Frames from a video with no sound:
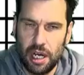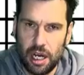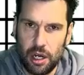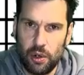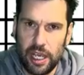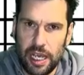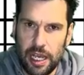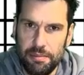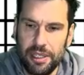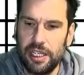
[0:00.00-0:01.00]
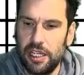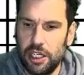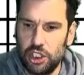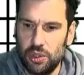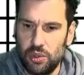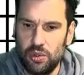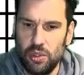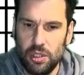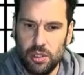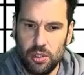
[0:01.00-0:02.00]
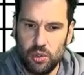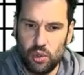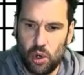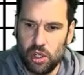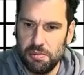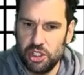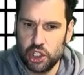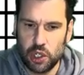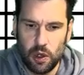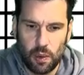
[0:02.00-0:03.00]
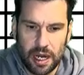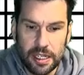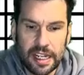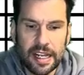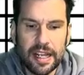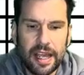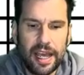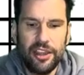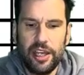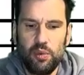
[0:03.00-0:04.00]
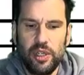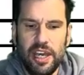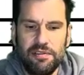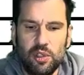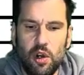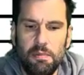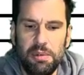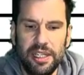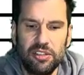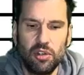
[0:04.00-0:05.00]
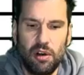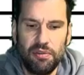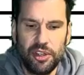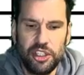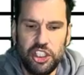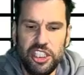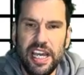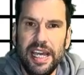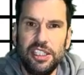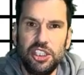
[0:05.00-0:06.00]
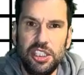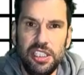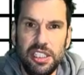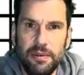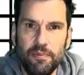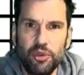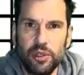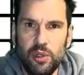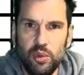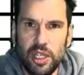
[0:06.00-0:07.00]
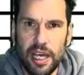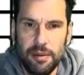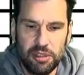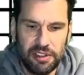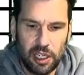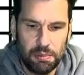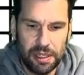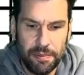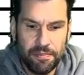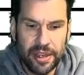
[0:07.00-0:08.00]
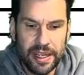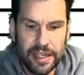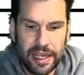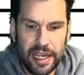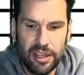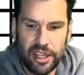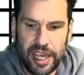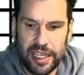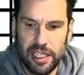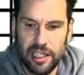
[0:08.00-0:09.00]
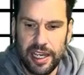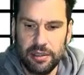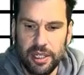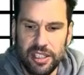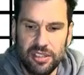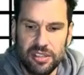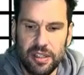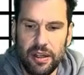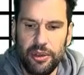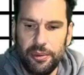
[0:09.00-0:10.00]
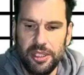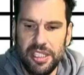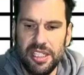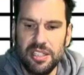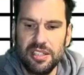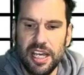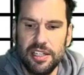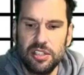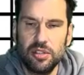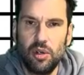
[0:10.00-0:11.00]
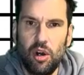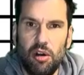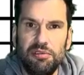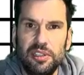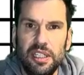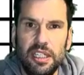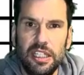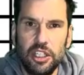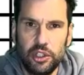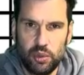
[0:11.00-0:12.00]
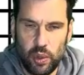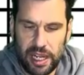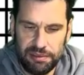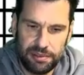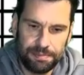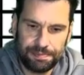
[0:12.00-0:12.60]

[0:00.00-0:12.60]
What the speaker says: RM. Again, I should talk a bit slower. And then we have a complex of the GHD, glute ham developer, and the hanging leg raises, 3 sets of 12.